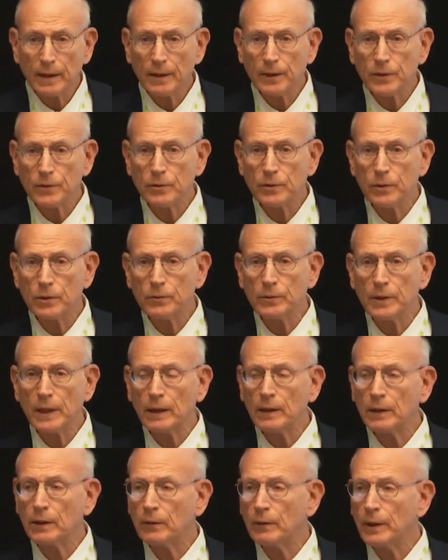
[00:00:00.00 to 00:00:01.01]
this new
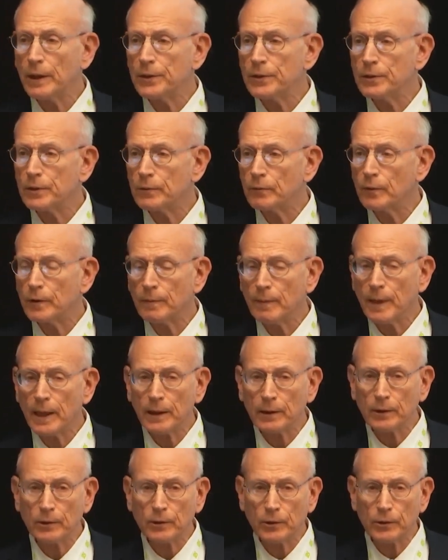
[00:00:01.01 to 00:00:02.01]
declaration with
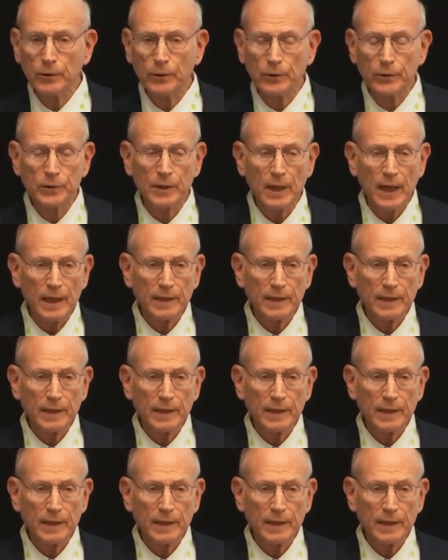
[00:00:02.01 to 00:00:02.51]
Monica Gruters,